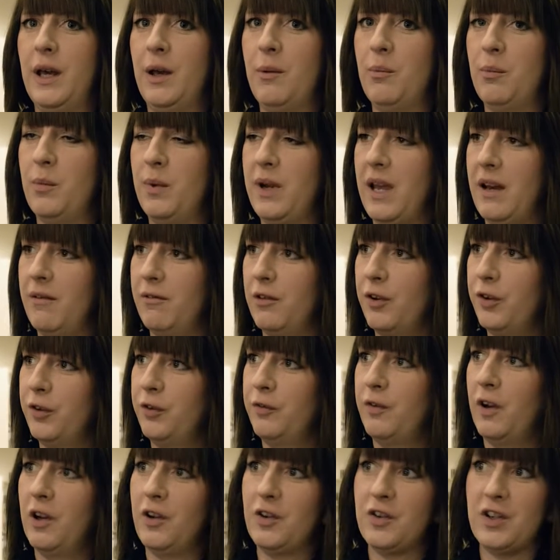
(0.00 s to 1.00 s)
We have lots
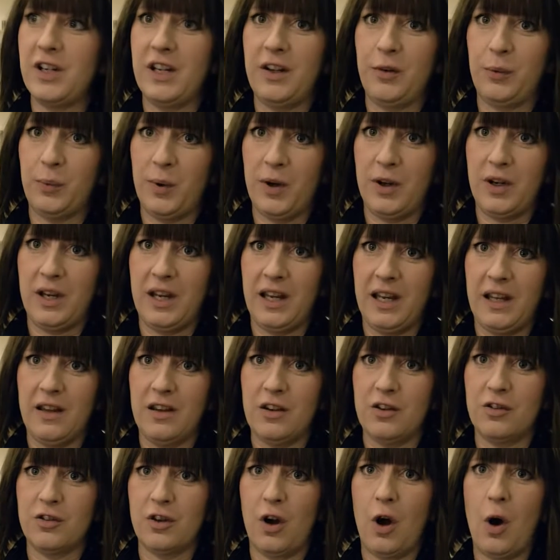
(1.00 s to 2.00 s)
of volunteers working in
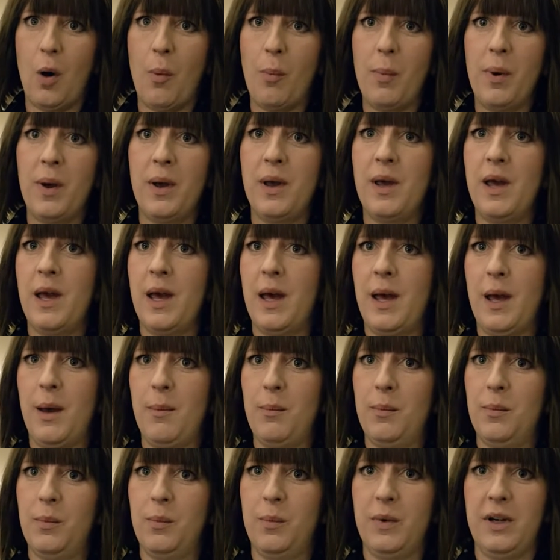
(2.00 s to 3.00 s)
the shop.
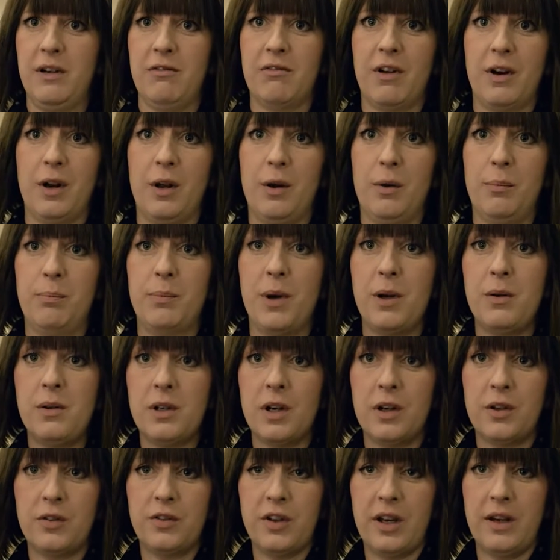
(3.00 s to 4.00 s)
We run a
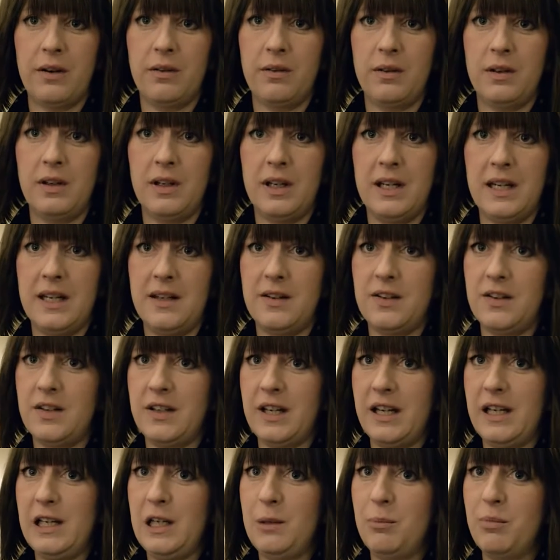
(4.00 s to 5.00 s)
boatyard down in
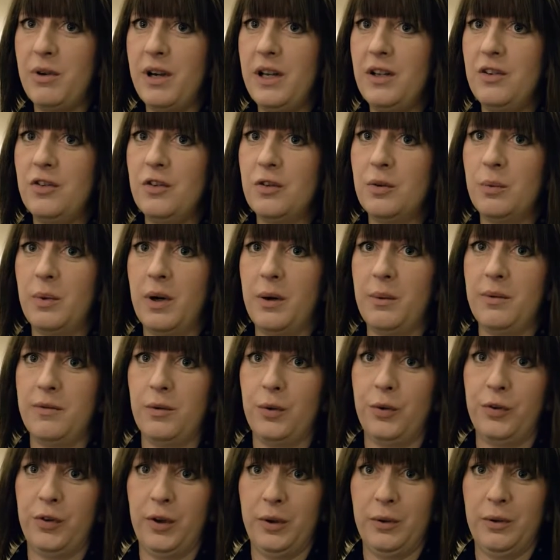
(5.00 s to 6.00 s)
Staley Bridge, where we've
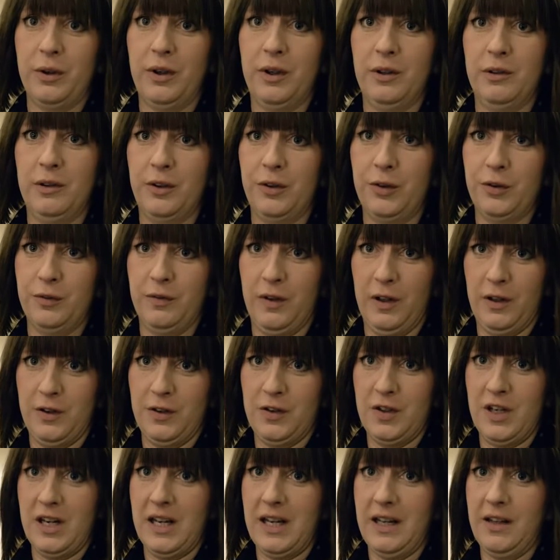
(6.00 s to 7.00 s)
also got lots of
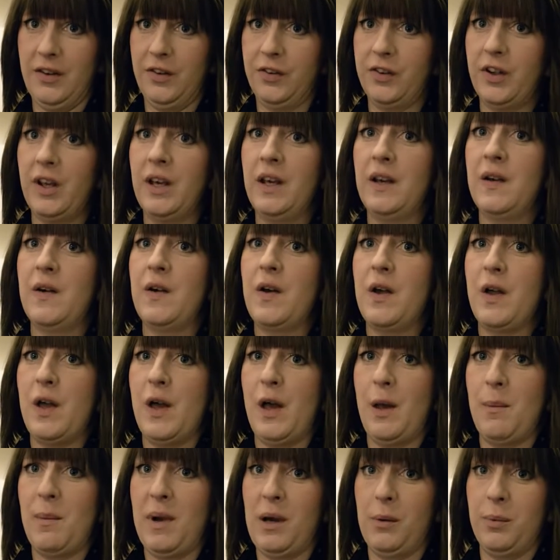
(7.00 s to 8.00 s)
volunteers
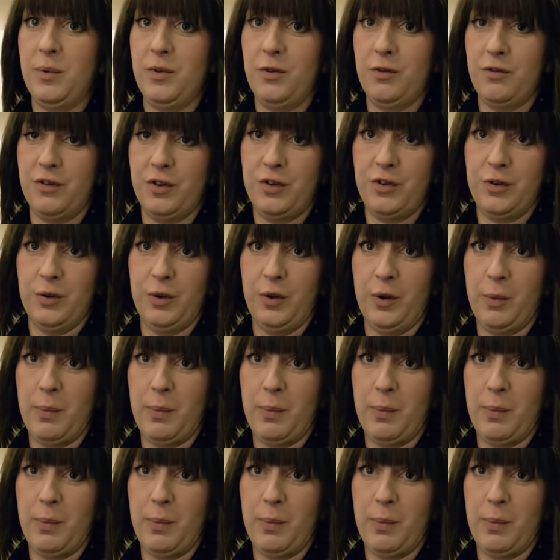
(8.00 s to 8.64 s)
helping to restore the